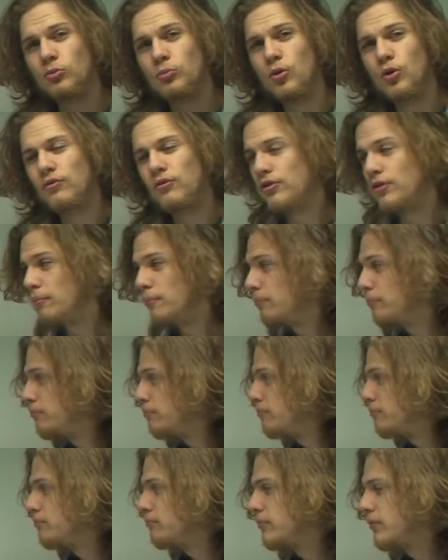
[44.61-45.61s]
move in them,
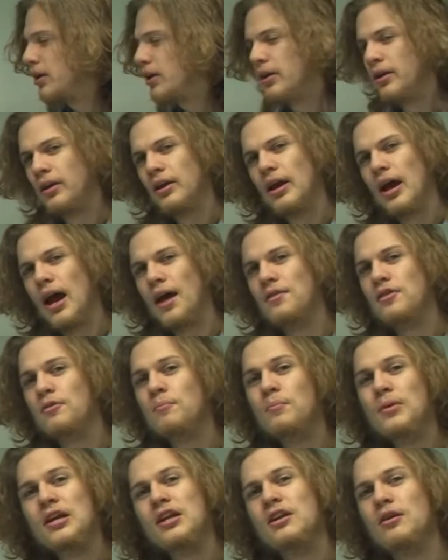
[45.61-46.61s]
and the
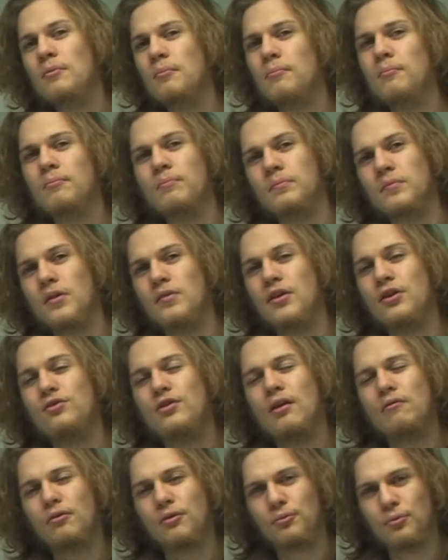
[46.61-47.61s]
medium that they
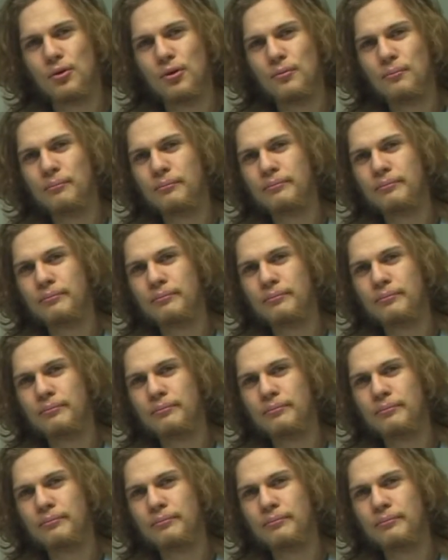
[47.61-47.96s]
travel through.